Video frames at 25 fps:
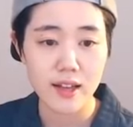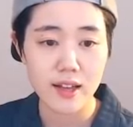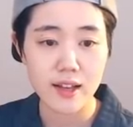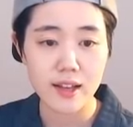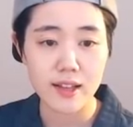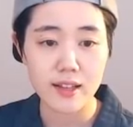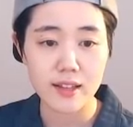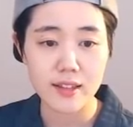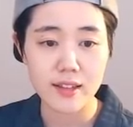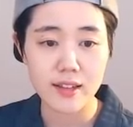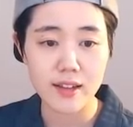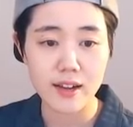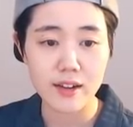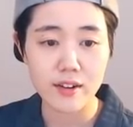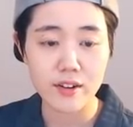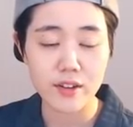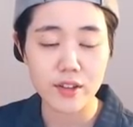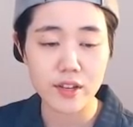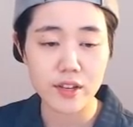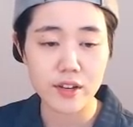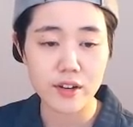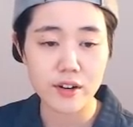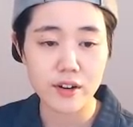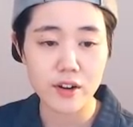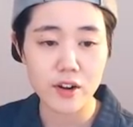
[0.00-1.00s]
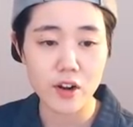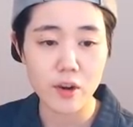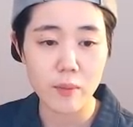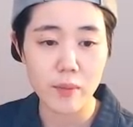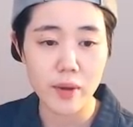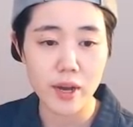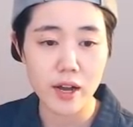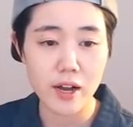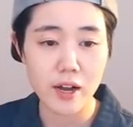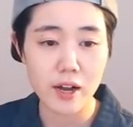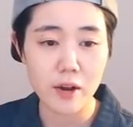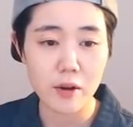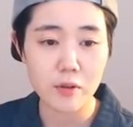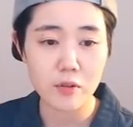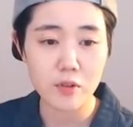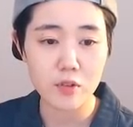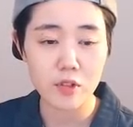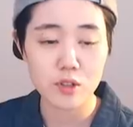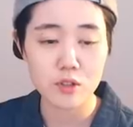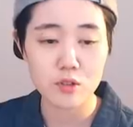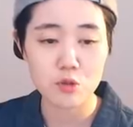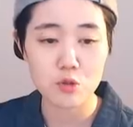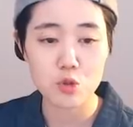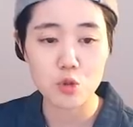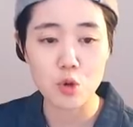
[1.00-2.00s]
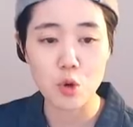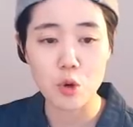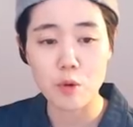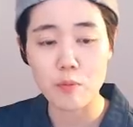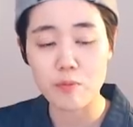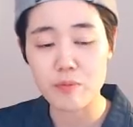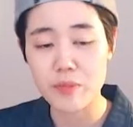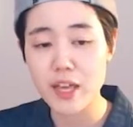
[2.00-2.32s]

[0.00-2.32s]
Atari here come out. So